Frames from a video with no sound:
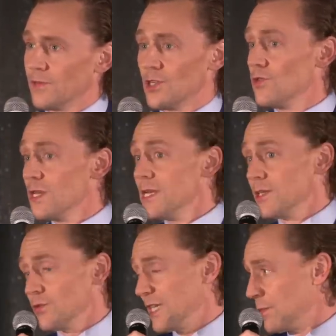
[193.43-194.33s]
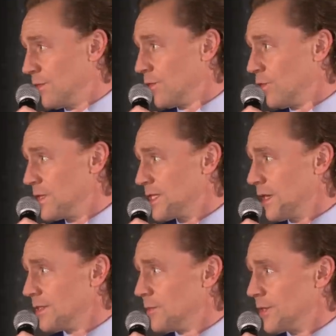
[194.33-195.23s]
2 years, really, before we
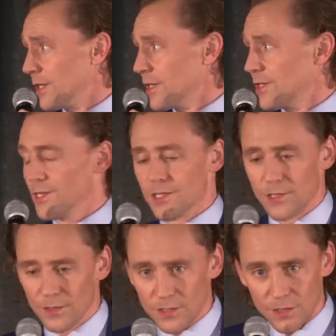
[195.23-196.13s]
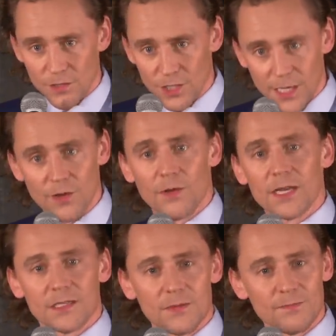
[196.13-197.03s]
started production
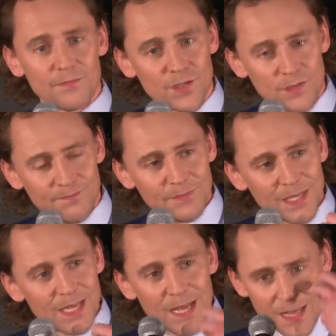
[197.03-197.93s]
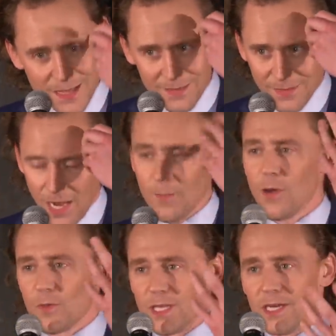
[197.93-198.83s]
to come
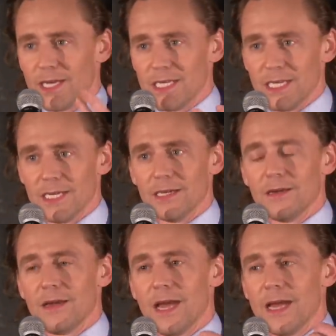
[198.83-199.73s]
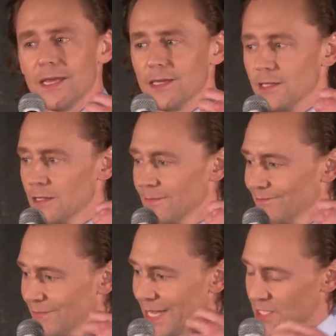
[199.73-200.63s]
up with the idea and
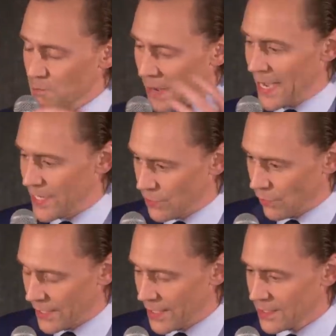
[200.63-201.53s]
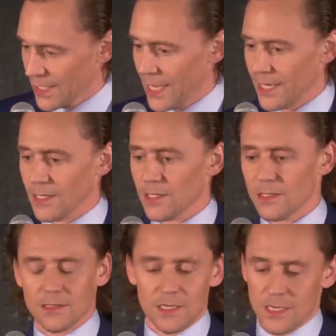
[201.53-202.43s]
expand on it and